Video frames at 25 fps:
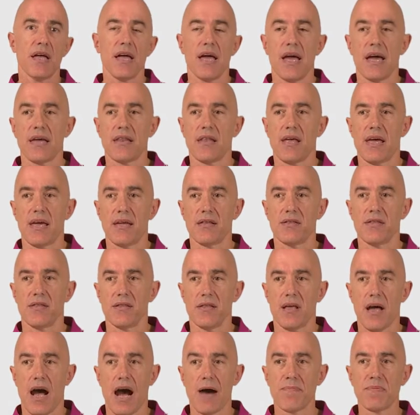and an
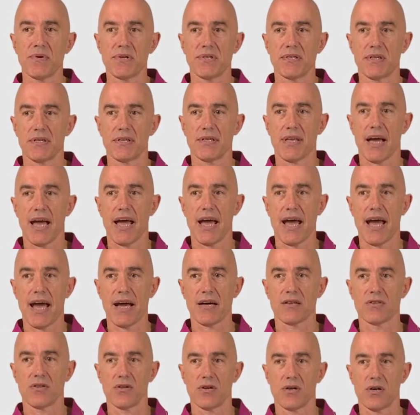opposite
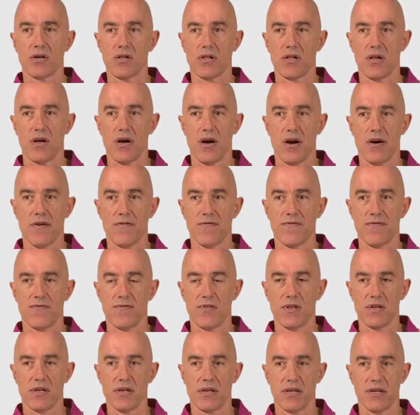diagonal of
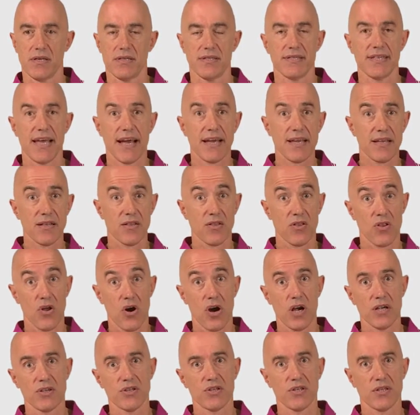the second
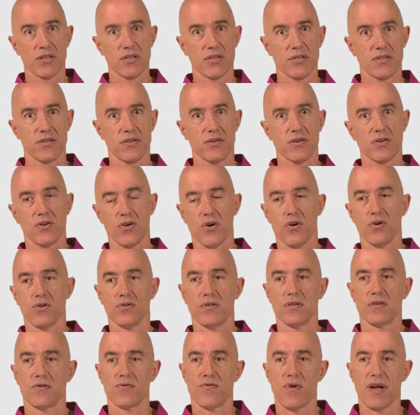largest
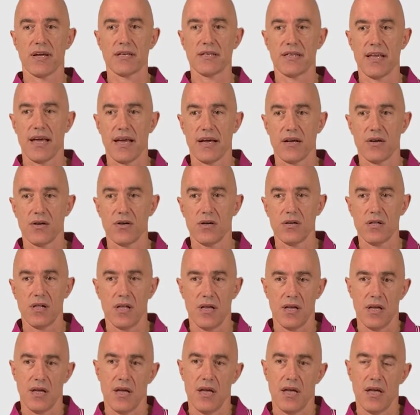golden rectangle.
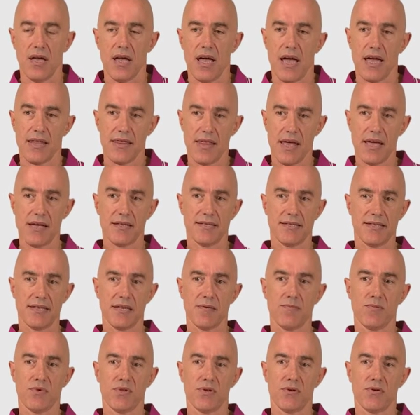And they
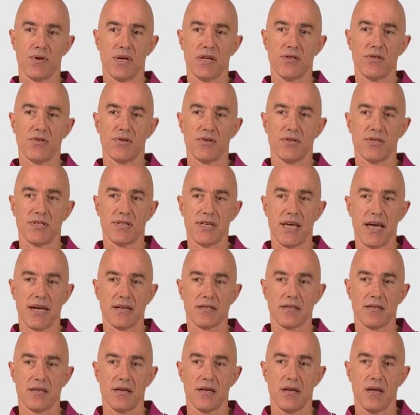seem to
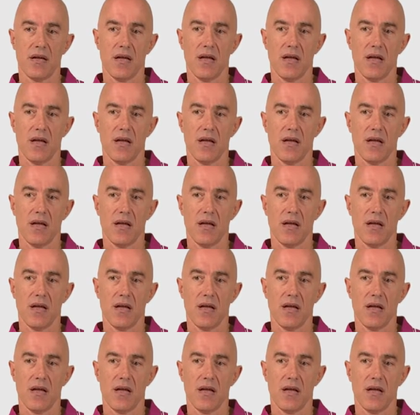intersect